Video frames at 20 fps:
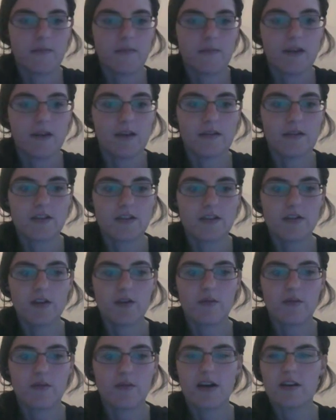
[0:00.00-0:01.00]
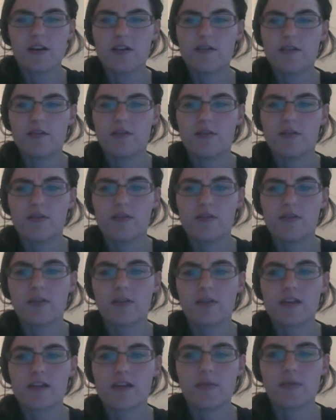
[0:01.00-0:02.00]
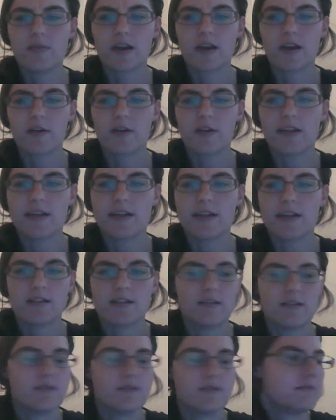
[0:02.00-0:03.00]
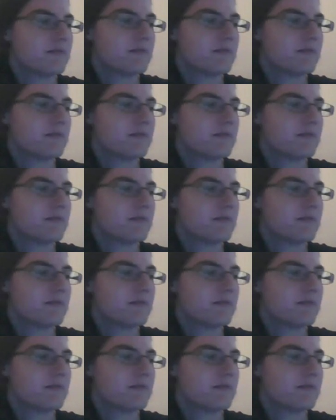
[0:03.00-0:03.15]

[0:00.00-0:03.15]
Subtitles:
And do you know where you looked up, or like what lesson?